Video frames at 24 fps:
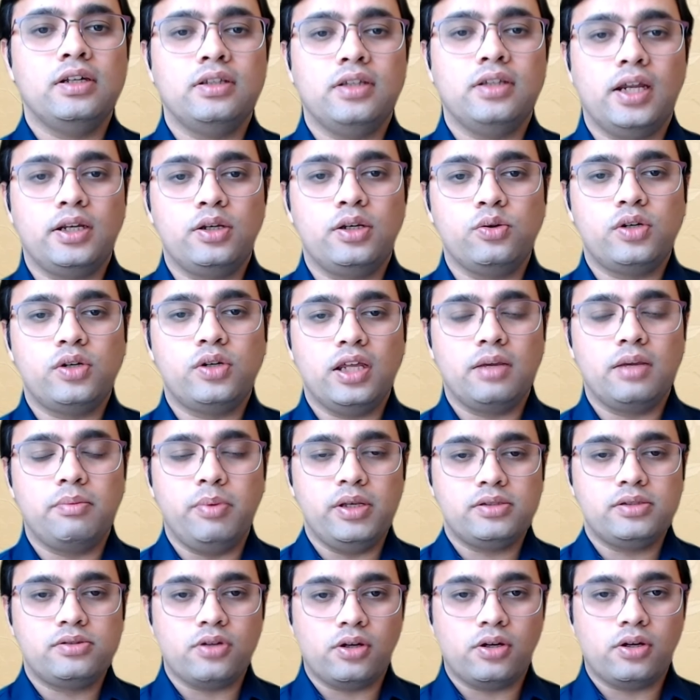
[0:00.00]
that you take
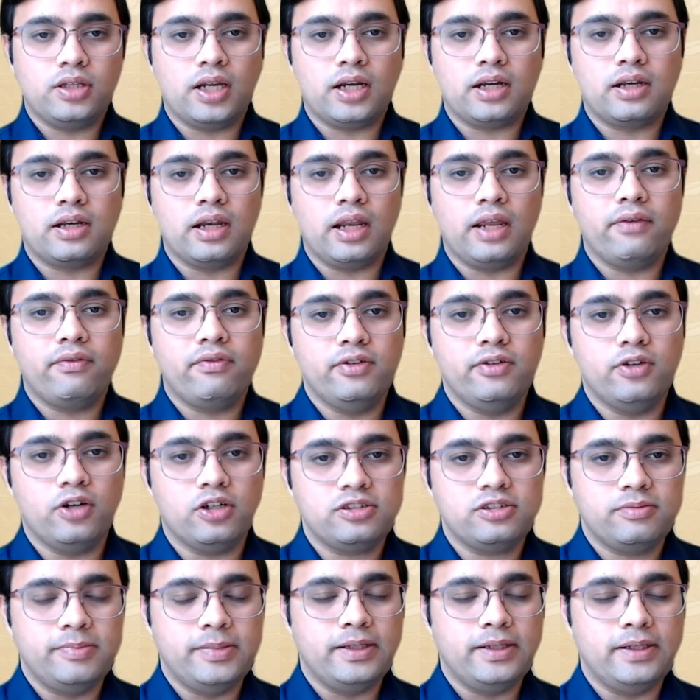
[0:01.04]
based on that life
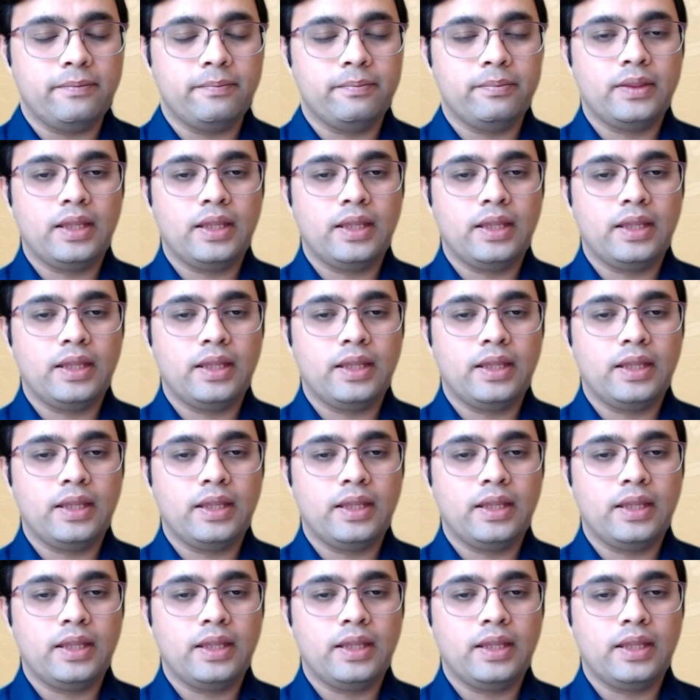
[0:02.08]
philosophy